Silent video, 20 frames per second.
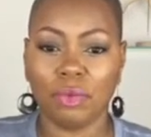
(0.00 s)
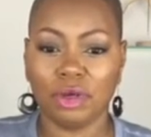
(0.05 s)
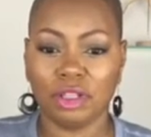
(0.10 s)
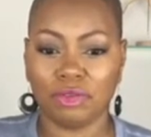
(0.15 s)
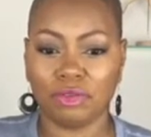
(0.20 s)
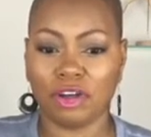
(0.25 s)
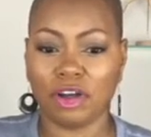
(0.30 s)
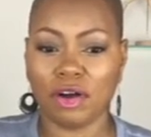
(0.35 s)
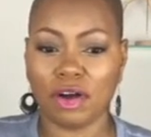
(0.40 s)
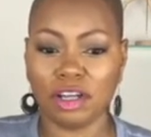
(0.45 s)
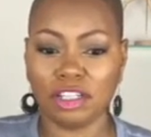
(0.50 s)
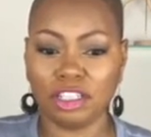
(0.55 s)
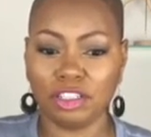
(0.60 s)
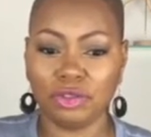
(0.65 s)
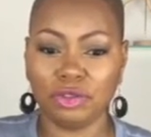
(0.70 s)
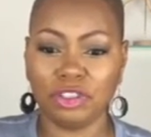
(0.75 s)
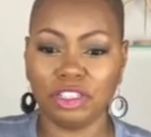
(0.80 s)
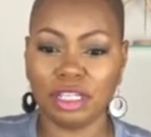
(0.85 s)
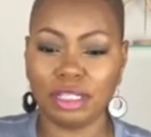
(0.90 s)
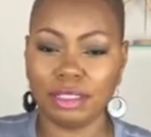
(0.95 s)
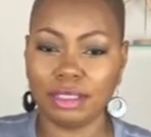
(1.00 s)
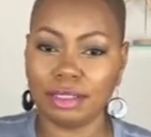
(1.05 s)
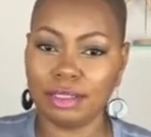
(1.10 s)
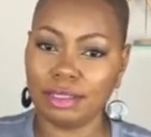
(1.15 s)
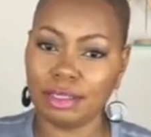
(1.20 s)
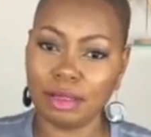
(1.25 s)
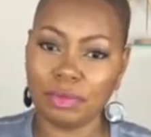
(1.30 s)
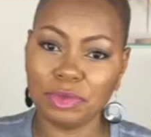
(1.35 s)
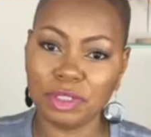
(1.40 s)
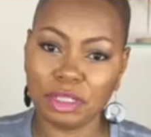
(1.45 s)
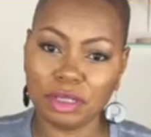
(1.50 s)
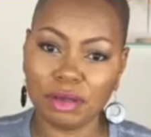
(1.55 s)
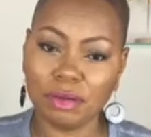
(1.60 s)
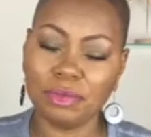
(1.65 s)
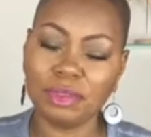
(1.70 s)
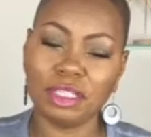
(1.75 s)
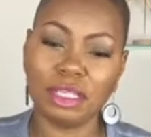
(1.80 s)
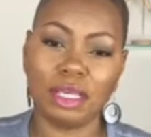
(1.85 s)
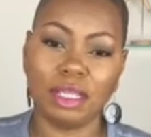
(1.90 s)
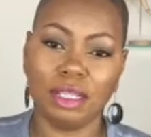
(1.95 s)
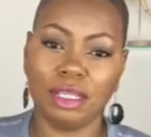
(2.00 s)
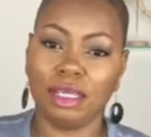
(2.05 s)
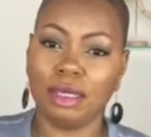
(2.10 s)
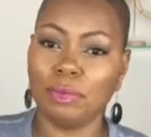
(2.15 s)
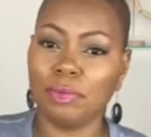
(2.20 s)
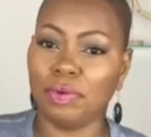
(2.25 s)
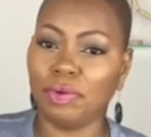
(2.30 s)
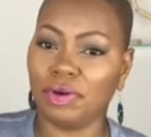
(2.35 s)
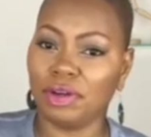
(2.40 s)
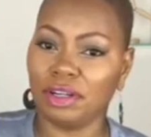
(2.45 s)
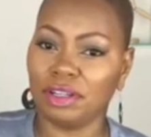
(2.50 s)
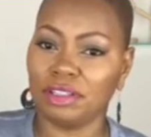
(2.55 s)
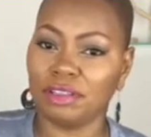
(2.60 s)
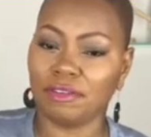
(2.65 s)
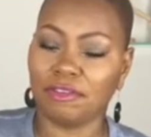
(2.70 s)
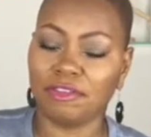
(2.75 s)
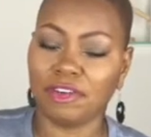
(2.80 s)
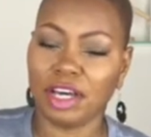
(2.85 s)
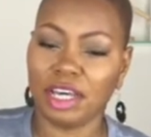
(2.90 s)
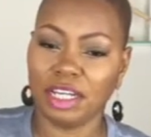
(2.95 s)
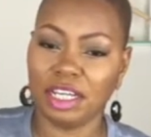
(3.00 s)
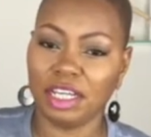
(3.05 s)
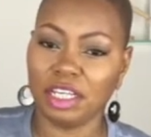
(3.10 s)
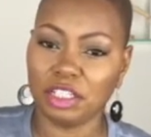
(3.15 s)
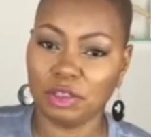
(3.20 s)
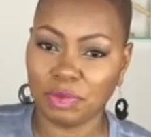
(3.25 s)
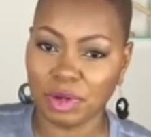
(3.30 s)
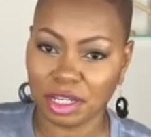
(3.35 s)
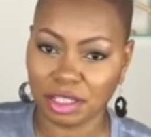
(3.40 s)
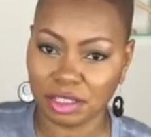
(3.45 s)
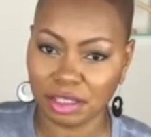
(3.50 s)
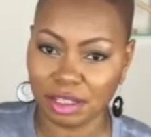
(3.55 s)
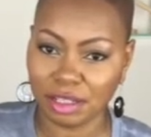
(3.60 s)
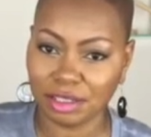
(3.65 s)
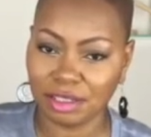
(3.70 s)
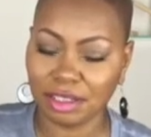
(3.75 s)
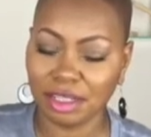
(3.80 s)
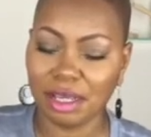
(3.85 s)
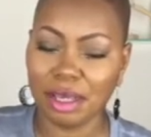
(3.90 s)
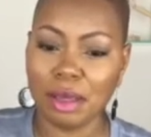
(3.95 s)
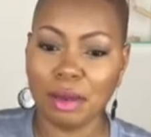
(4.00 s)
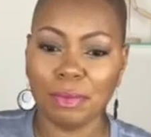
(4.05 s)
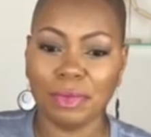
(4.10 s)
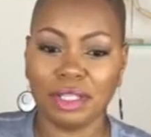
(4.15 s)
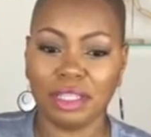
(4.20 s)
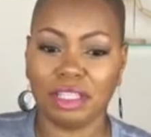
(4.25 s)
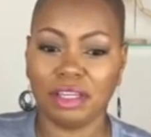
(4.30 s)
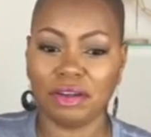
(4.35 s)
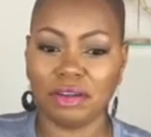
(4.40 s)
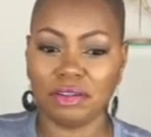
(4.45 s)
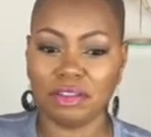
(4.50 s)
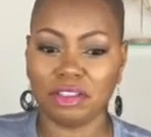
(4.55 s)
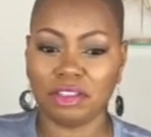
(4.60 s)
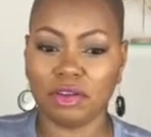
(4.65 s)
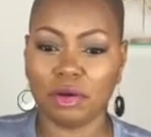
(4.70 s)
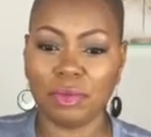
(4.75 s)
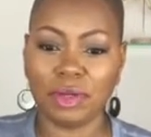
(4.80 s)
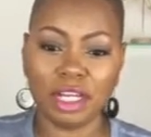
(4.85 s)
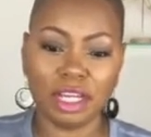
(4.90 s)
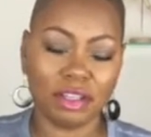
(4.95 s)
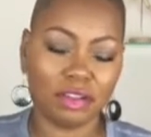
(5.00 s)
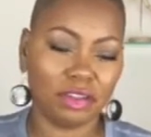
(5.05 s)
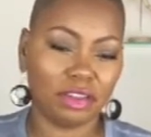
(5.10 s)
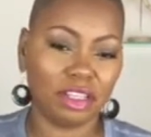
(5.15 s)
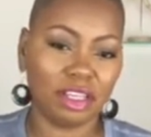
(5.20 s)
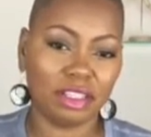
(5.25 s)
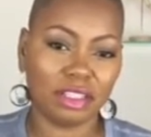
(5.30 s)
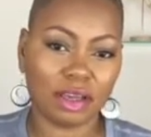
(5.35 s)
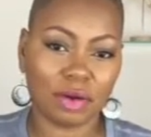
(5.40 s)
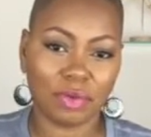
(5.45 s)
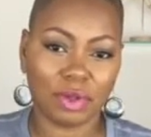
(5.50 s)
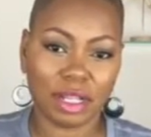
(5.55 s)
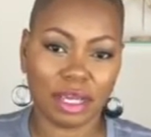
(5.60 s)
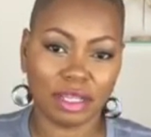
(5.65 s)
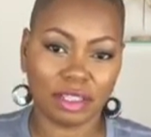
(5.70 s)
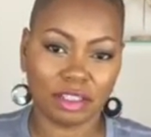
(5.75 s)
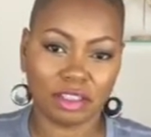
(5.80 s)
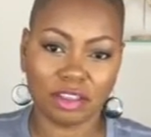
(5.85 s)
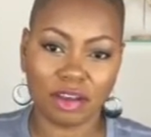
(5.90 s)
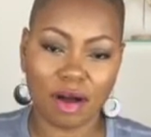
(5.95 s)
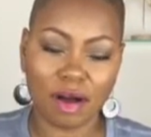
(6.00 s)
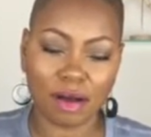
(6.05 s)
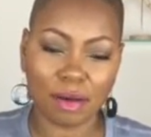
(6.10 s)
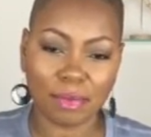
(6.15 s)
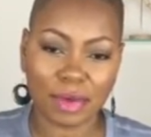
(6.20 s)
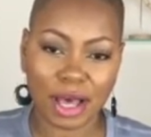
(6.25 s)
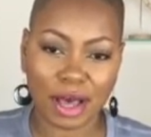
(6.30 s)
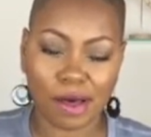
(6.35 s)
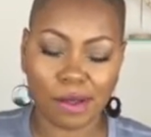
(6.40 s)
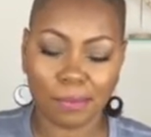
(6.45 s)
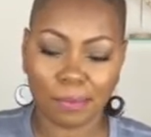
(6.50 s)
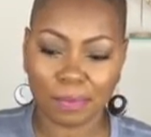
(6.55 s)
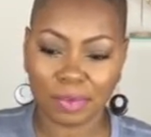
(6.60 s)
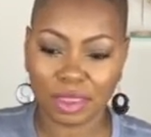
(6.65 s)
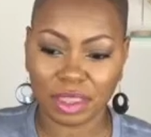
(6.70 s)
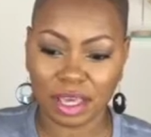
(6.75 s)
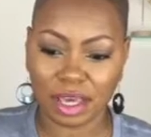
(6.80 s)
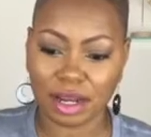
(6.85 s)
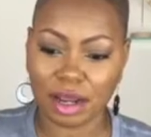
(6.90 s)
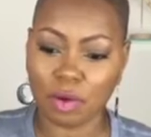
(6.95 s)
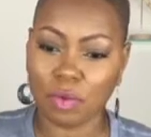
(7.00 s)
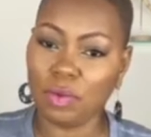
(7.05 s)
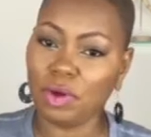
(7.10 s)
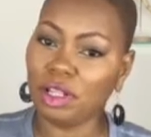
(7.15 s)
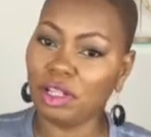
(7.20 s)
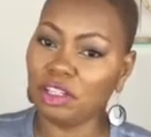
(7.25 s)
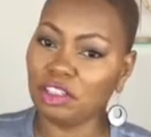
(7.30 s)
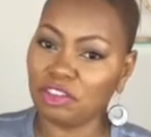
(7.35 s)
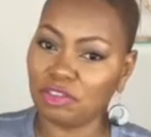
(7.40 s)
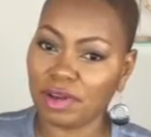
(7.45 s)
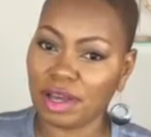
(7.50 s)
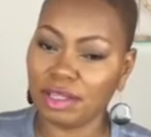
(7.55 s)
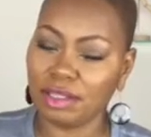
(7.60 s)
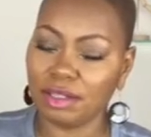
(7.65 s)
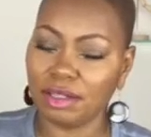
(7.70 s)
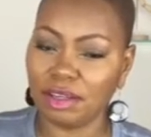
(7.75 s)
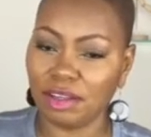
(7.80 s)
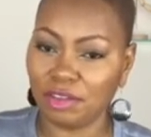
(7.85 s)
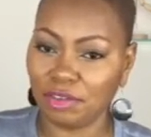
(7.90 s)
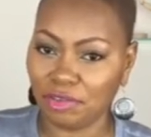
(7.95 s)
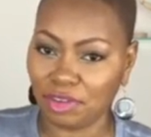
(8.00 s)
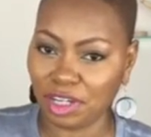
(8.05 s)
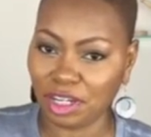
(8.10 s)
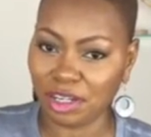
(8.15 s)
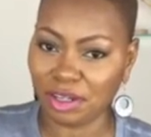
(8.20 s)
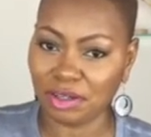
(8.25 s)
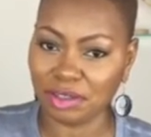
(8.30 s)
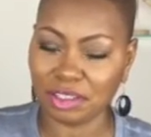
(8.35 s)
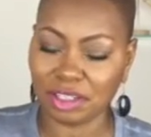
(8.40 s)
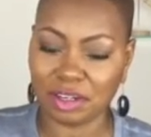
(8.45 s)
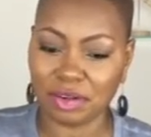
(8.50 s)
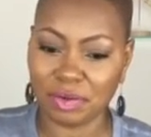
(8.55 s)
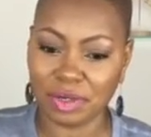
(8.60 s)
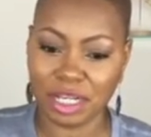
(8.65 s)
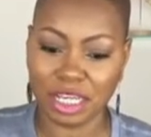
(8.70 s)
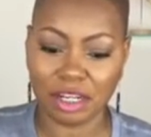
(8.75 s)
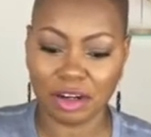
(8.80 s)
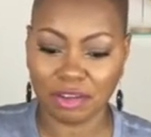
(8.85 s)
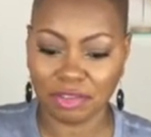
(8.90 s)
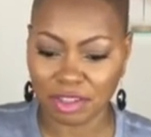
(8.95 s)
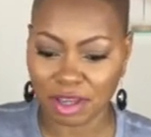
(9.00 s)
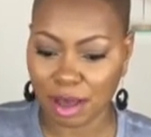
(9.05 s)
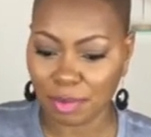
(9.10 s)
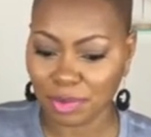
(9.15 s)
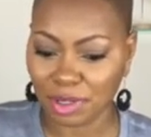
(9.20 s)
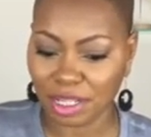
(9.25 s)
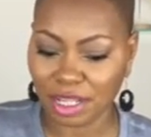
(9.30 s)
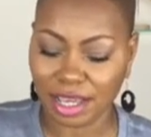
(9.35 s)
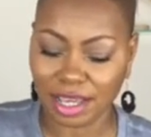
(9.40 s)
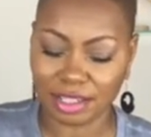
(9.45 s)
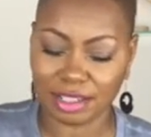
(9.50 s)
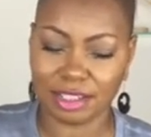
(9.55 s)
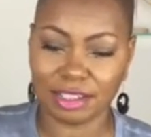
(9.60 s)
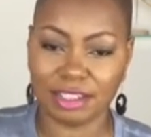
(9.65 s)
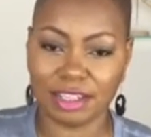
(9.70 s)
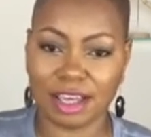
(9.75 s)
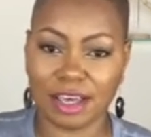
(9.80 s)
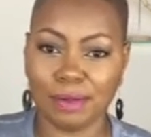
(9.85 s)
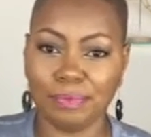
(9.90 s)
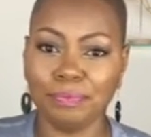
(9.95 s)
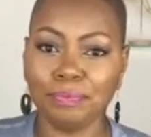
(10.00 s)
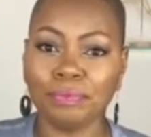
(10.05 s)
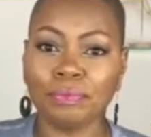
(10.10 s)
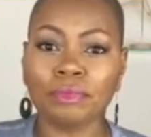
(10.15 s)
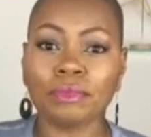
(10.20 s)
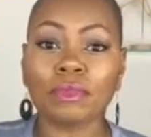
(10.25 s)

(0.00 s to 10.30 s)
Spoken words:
with regard to just the symptoms and the importance of finding a specialist. But there are so many other things I would like to talk about that I will address in other videos. I don't want to get off topic, as I said.